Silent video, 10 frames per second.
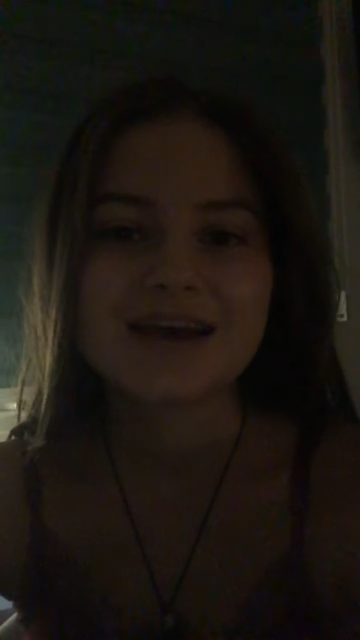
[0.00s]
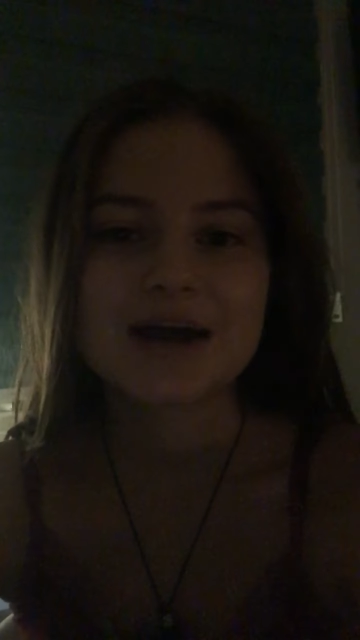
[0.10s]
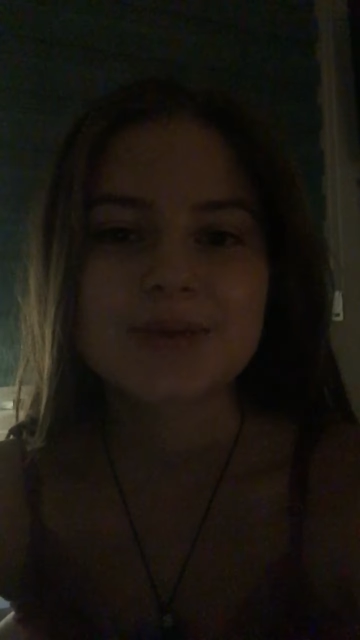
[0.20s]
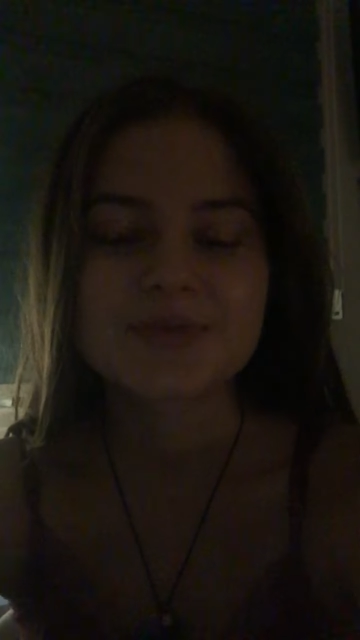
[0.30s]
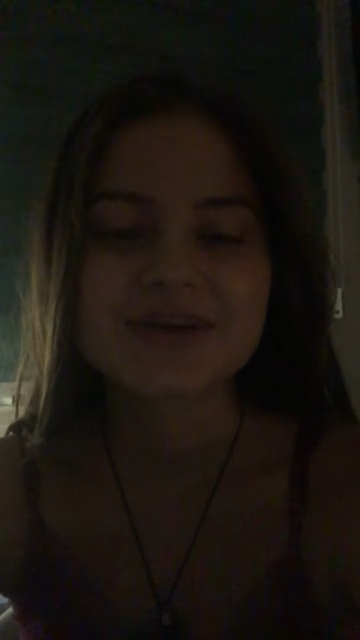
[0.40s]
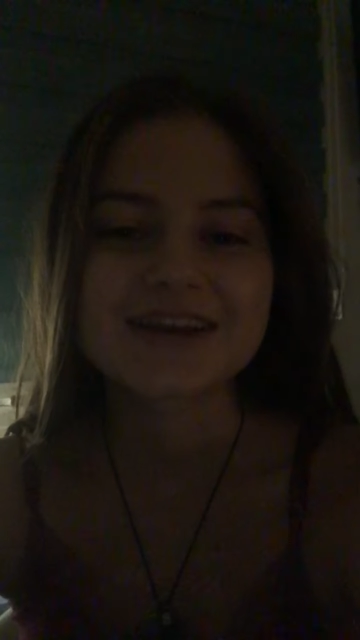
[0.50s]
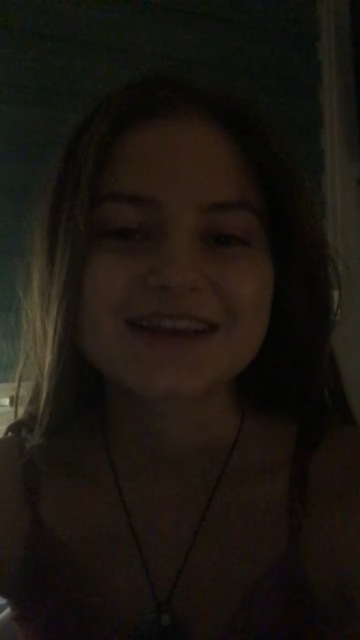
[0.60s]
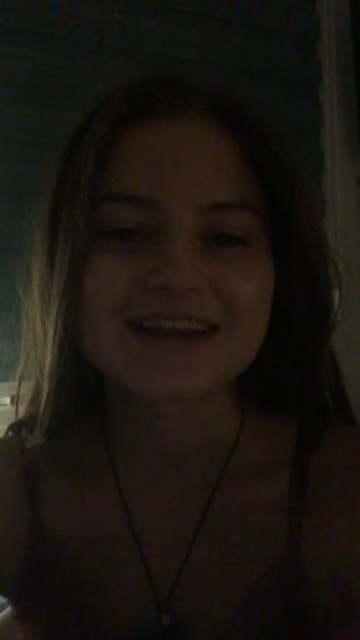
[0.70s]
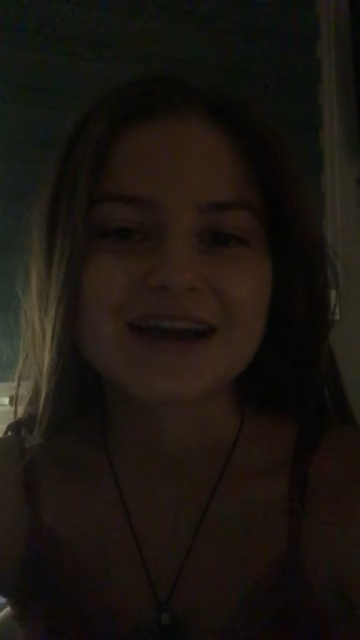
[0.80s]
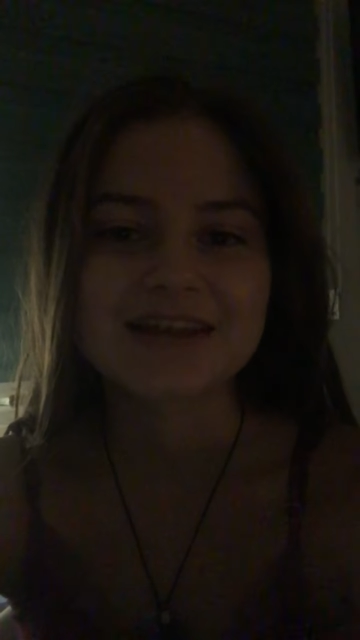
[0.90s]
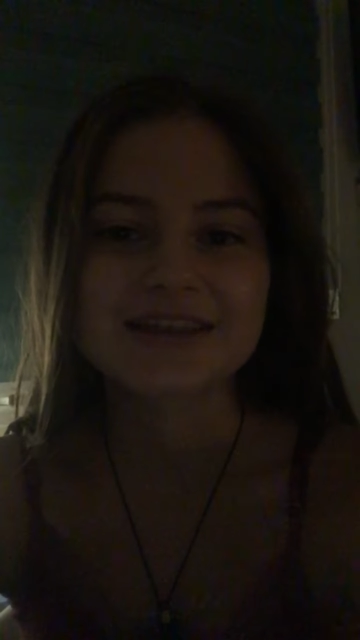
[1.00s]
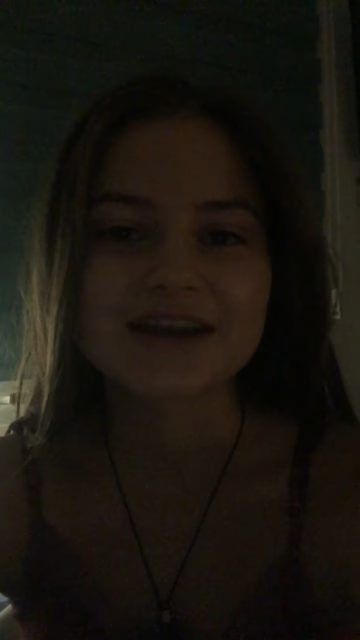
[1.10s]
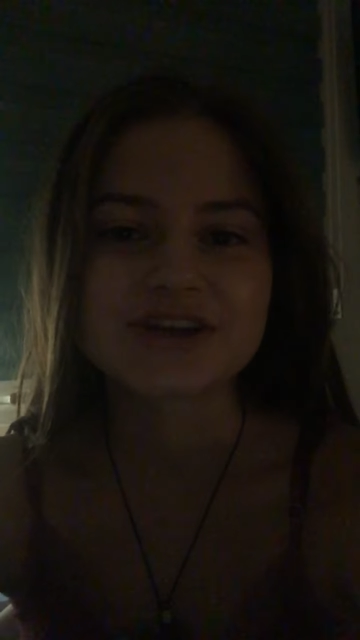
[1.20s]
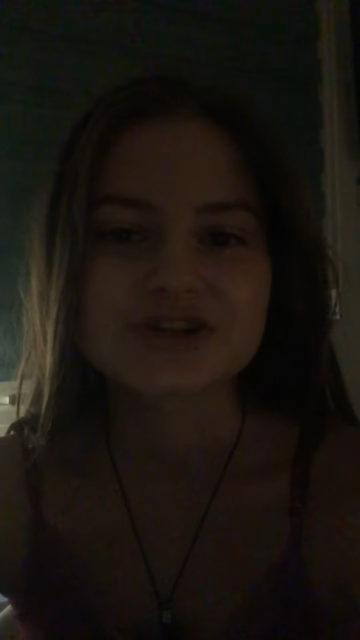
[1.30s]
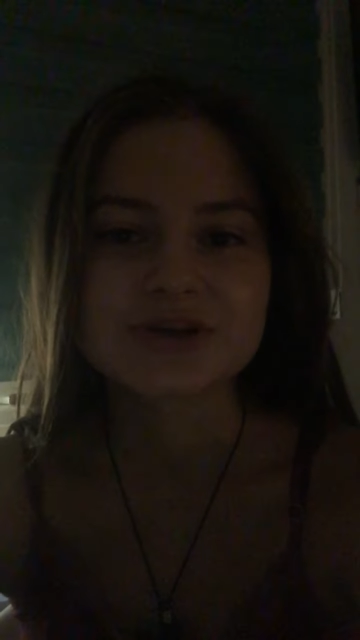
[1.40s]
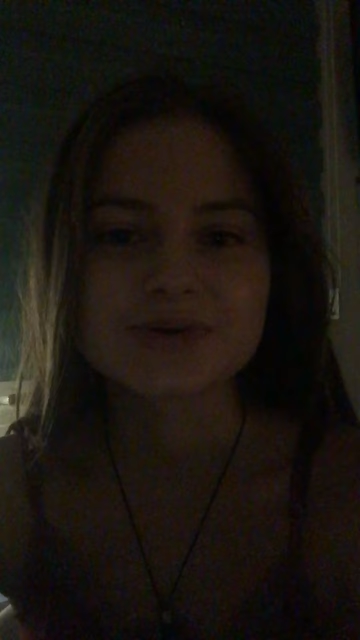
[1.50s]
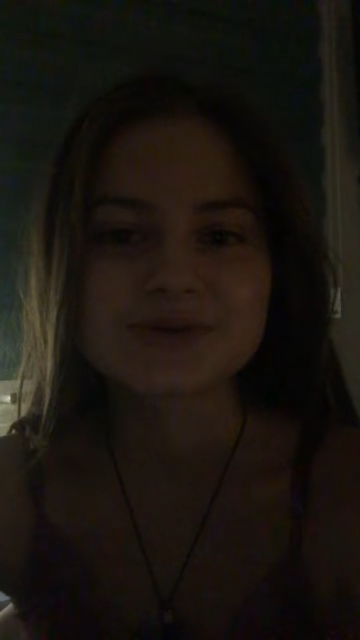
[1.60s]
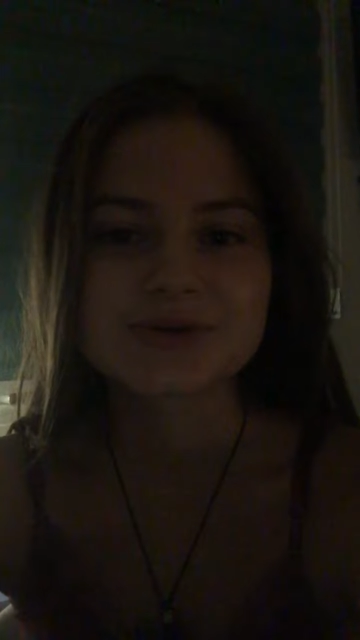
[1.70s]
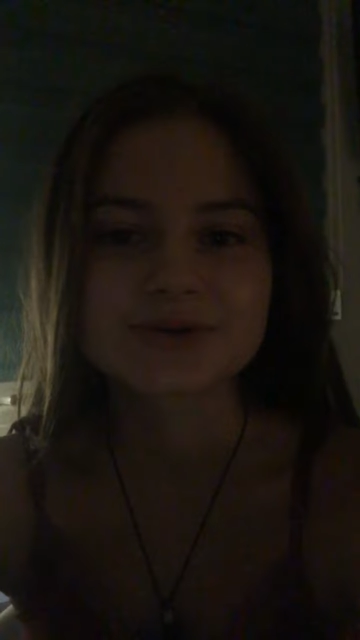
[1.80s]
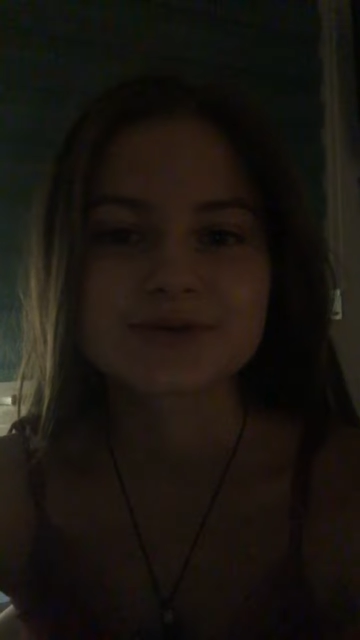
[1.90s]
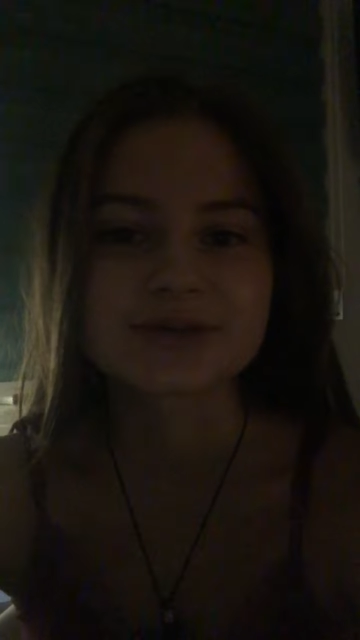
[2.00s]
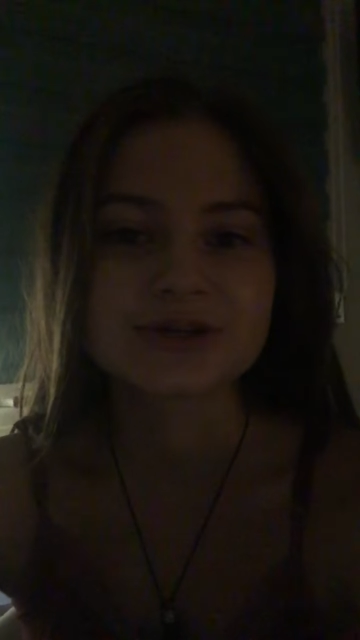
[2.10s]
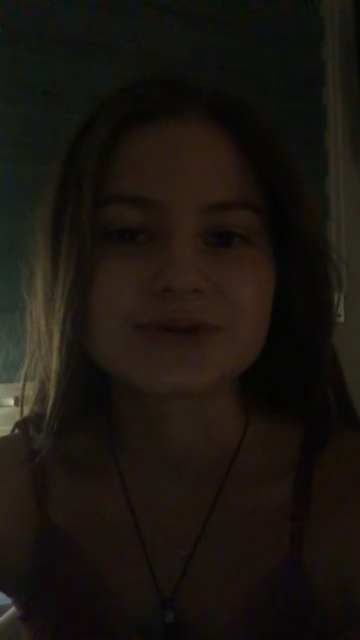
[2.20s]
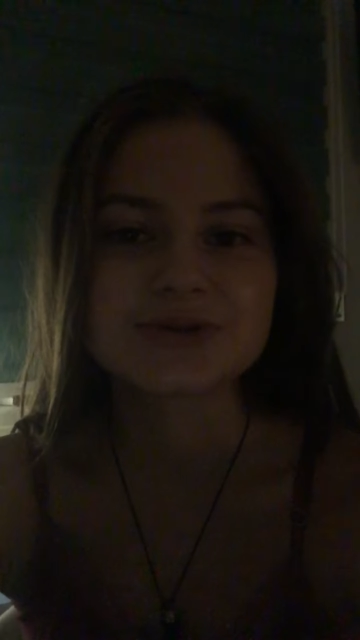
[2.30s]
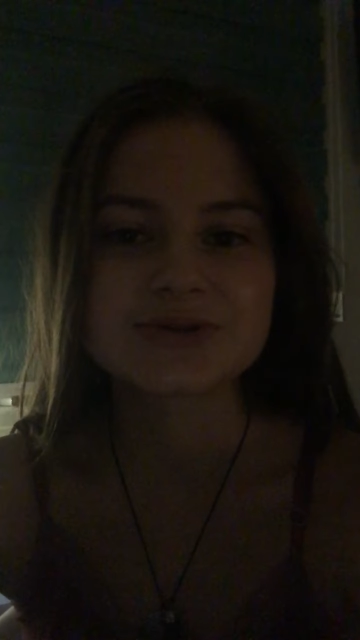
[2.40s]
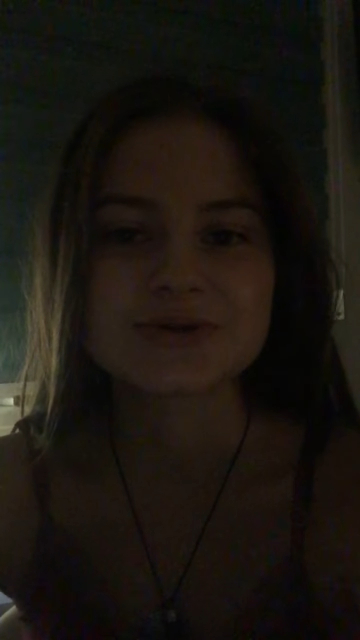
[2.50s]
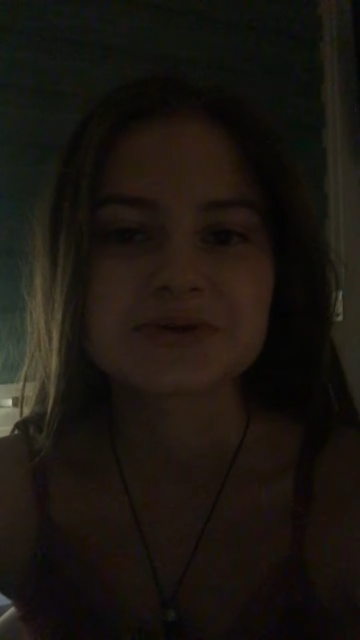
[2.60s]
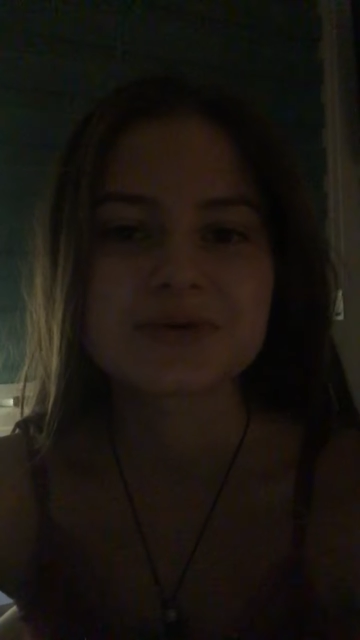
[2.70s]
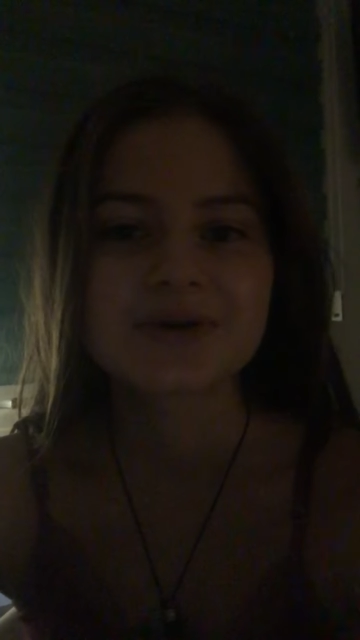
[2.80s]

I'm really glad that I chose YogaRenew to